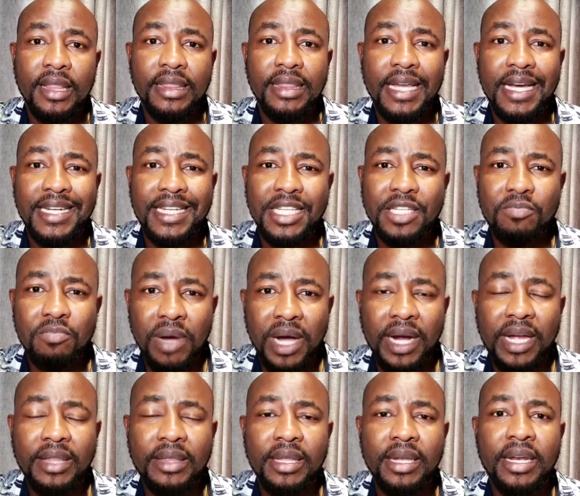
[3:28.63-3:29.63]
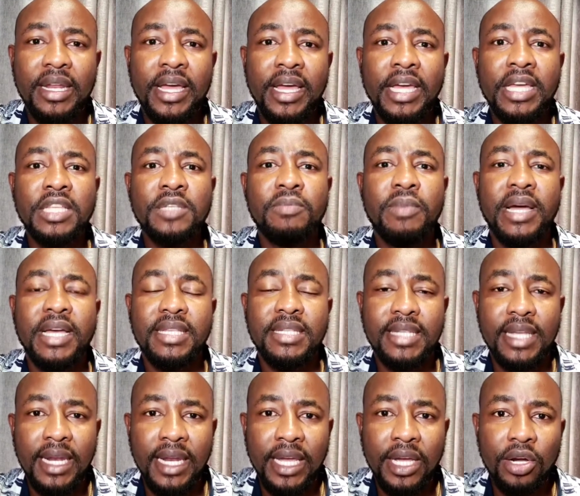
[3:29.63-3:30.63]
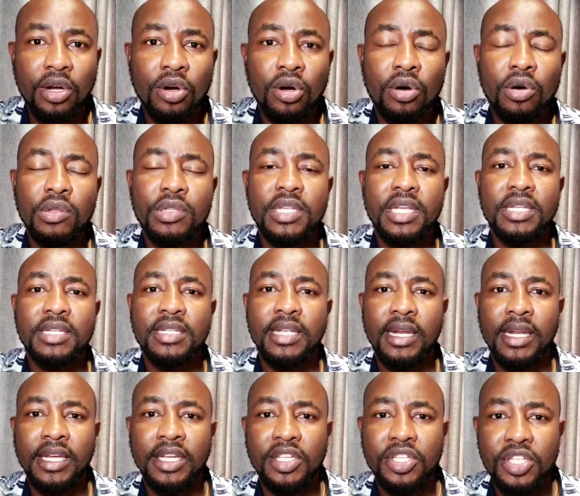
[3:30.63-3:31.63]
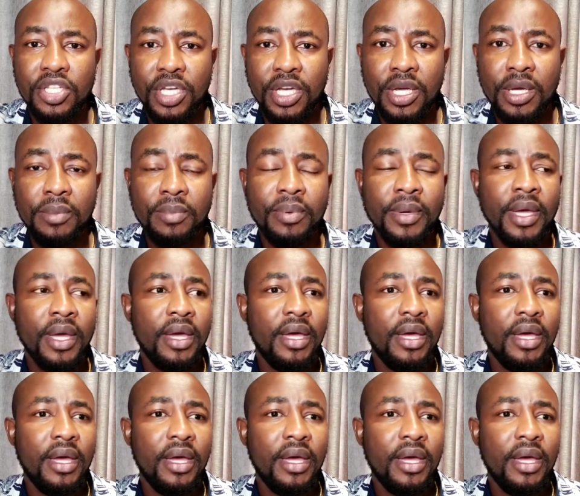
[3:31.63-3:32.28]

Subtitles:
That is back in the days, by selling goats and selling sheep,